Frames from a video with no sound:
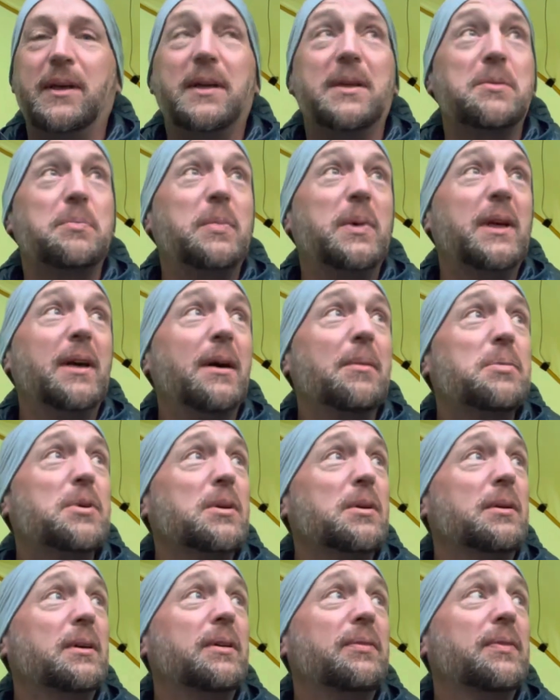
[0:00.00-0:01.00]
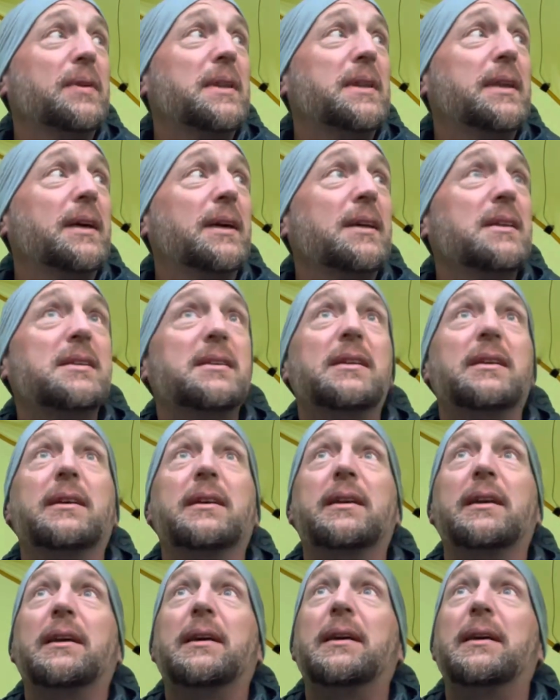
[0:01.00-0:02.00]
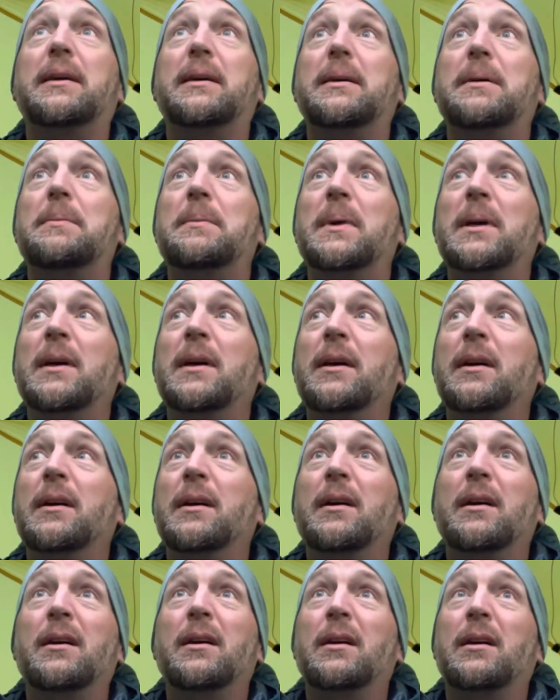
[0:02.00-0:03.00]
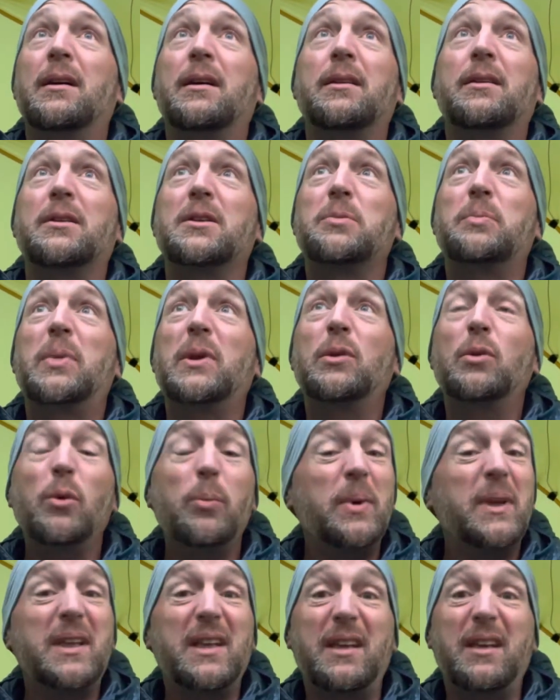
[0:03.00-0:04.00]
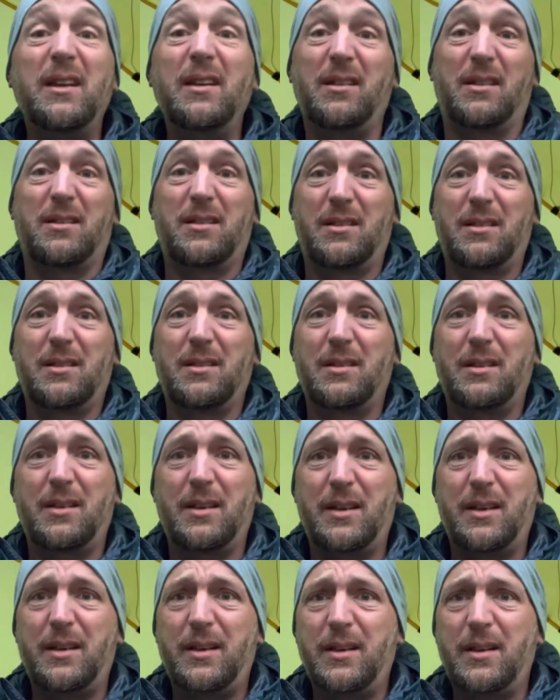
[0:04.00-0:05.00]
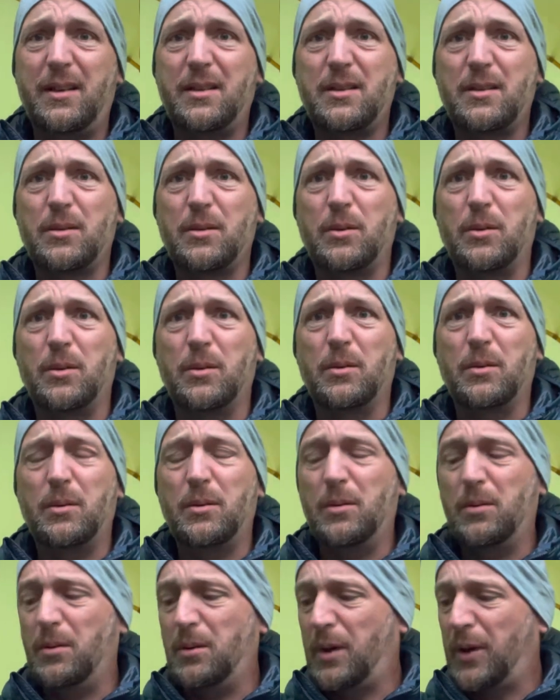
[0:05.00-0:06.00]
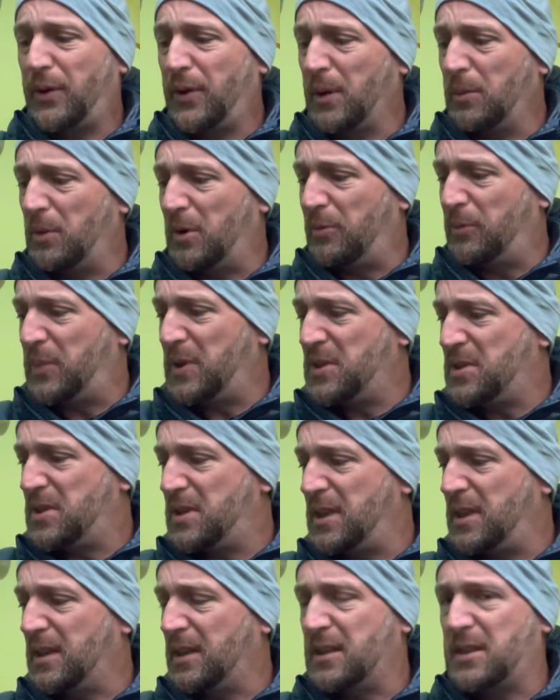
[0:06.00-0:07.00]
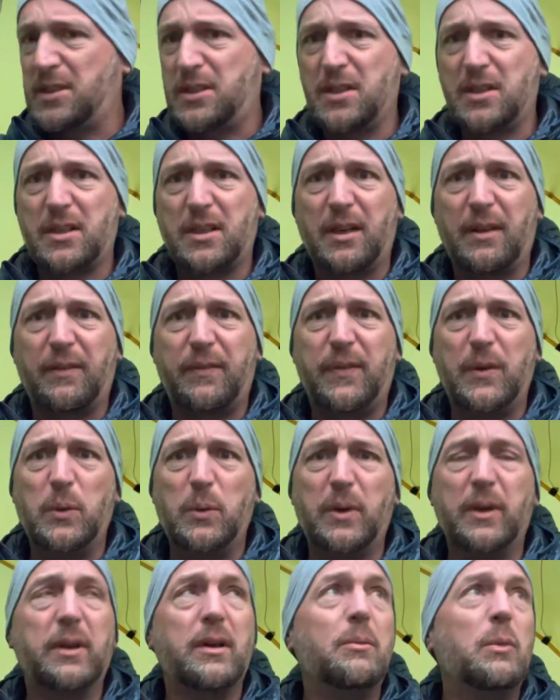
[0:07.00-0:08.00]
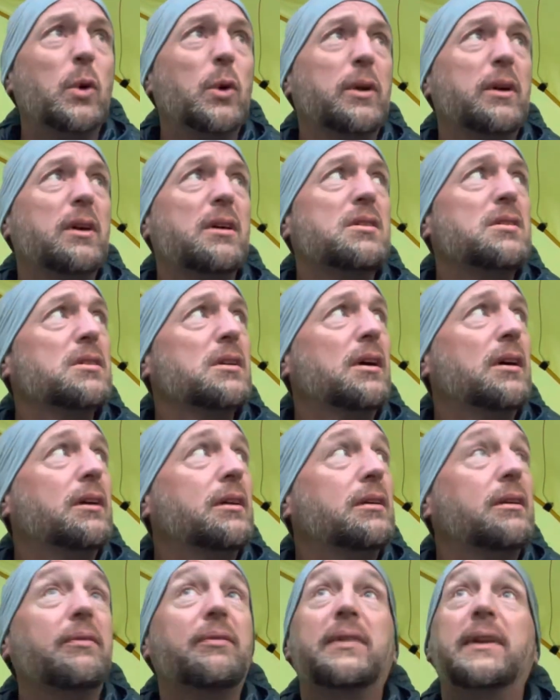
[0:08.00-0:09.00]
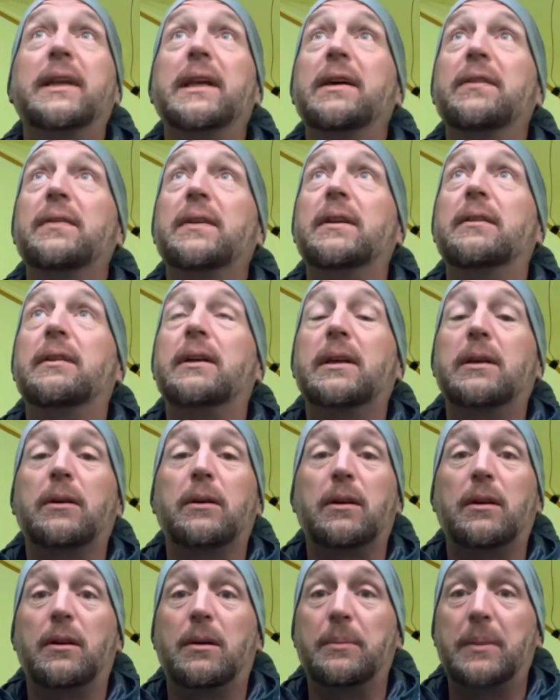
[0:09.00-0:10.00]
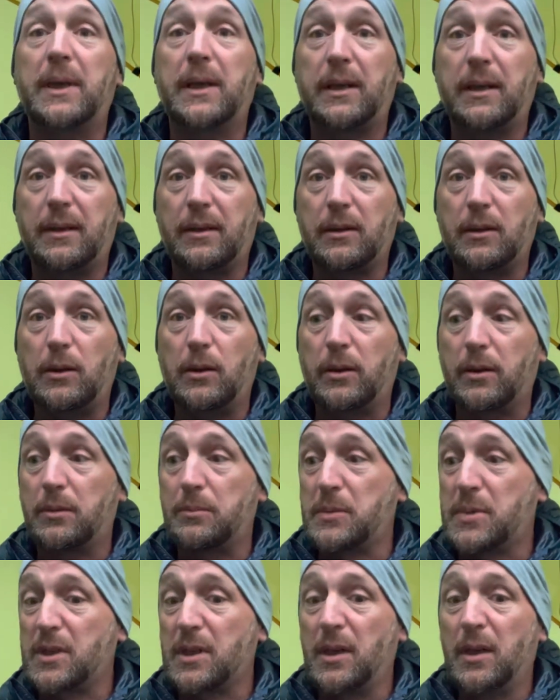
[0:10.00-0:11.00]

It's been absolutely fantastic. There's been nobody here, so I think what I've been seeking is just that feeling of remoteness, and I've definitely got it up in the Cairngorms.